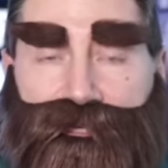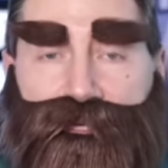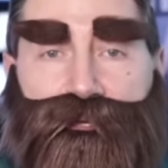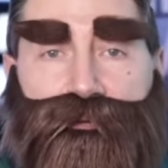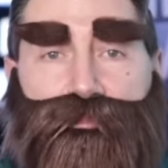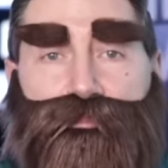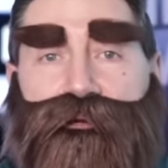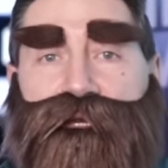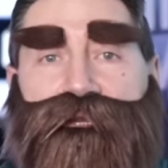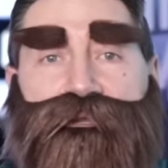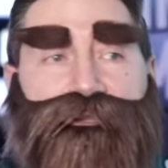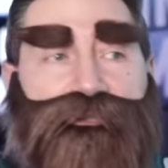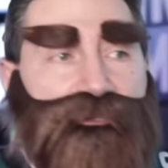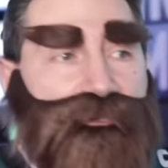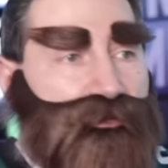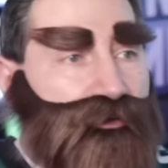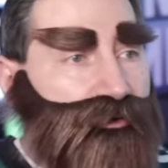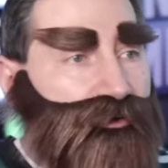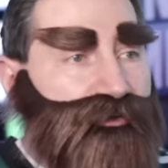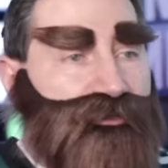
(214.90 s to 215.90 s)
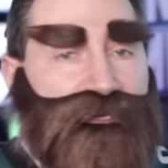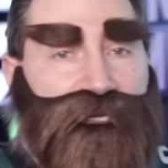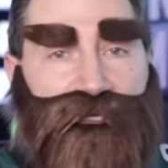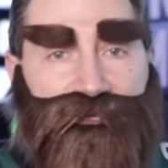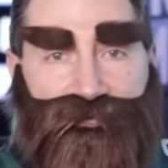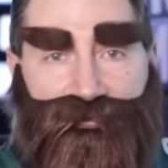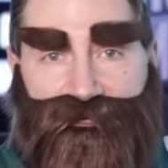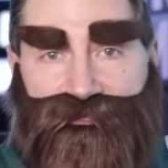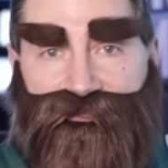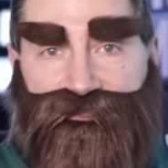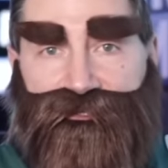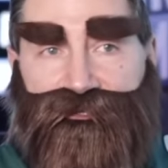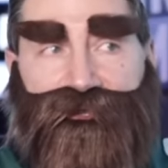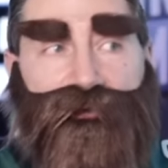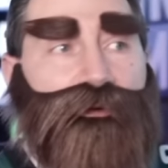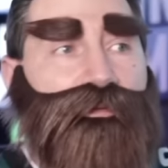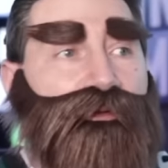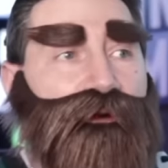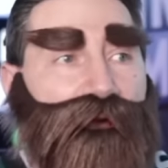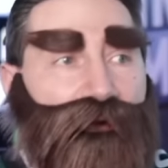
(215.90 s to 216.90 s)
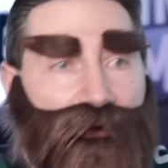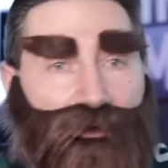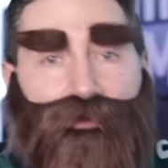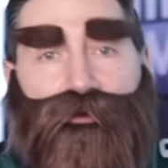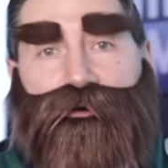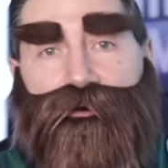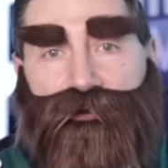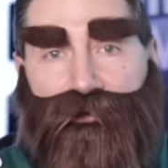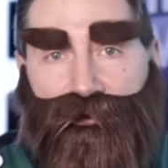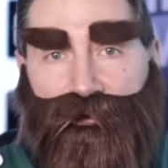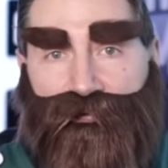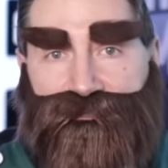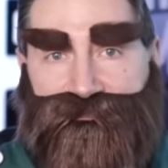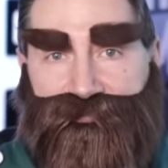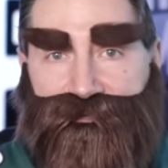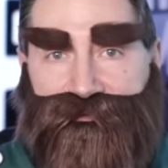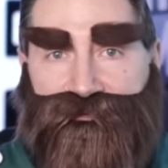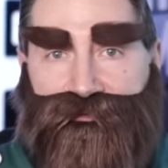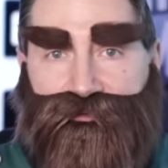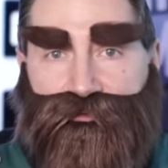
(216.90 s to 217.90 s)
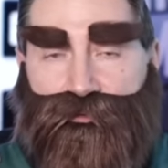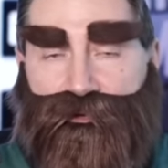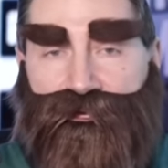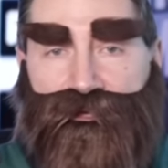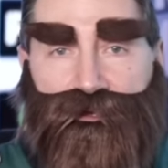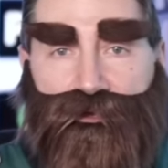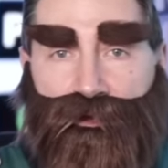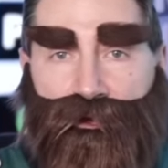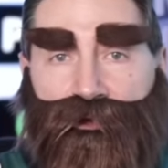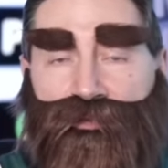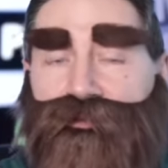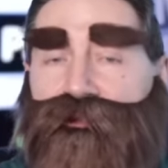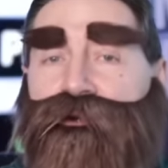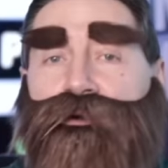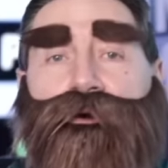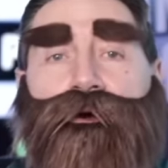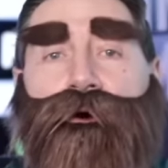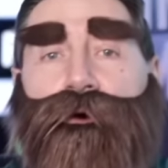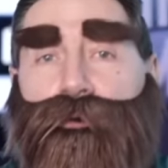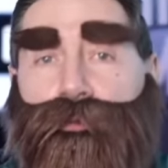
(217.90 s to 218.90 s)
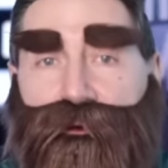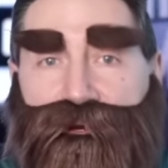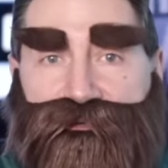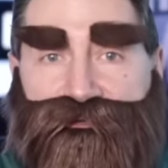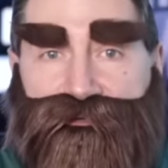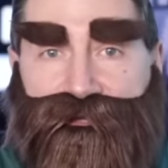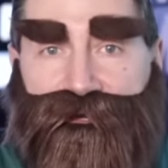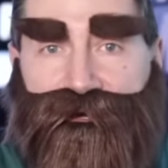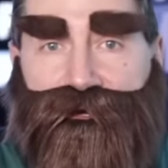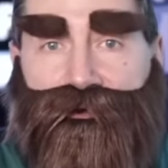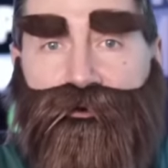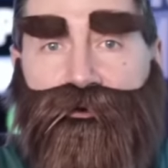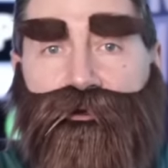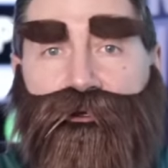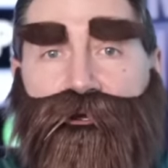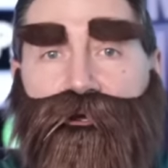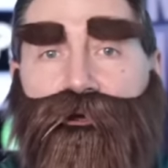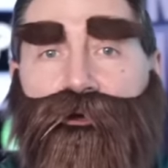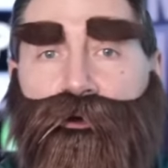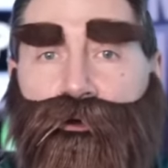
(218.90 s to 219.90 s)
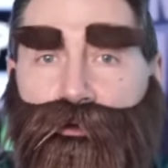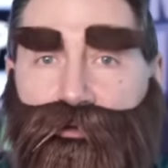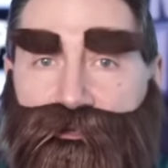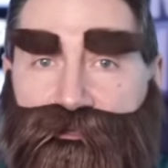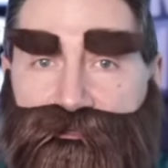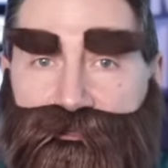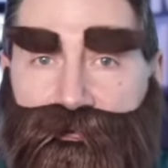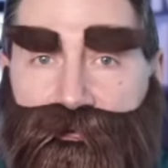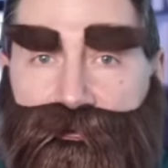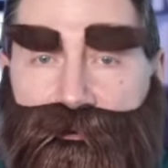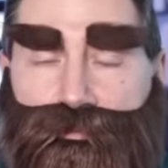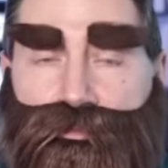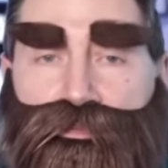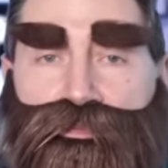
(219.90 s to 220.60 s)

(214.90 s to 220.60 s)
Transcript: but a huge collection of other content as well on there, always there all the time.